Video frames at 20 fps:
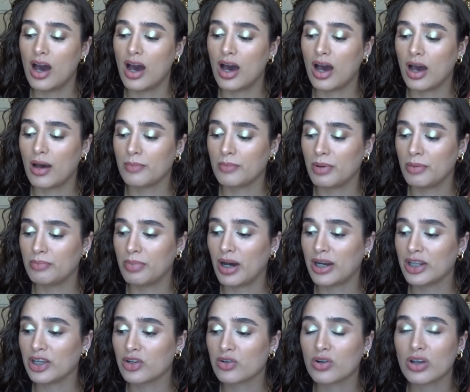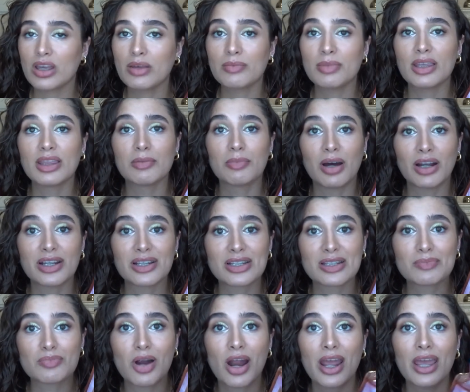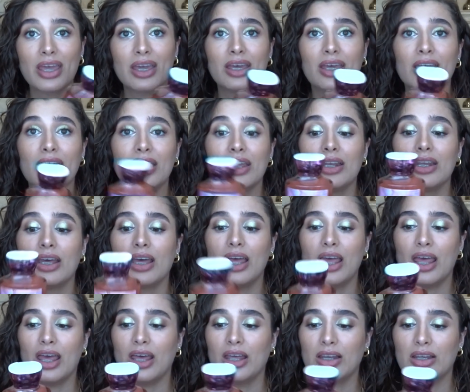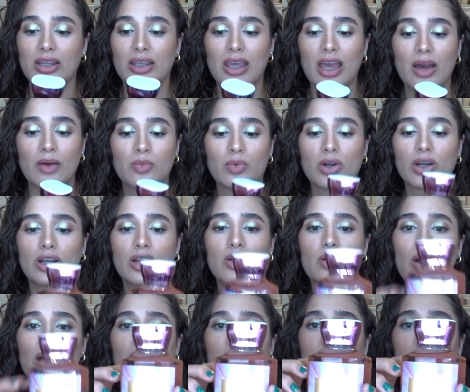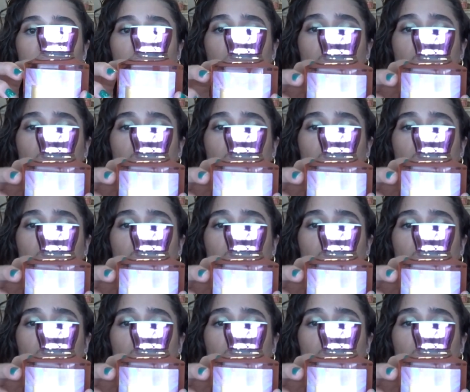um, body cream and the body spray in. And yeah, we're gonna go ahead.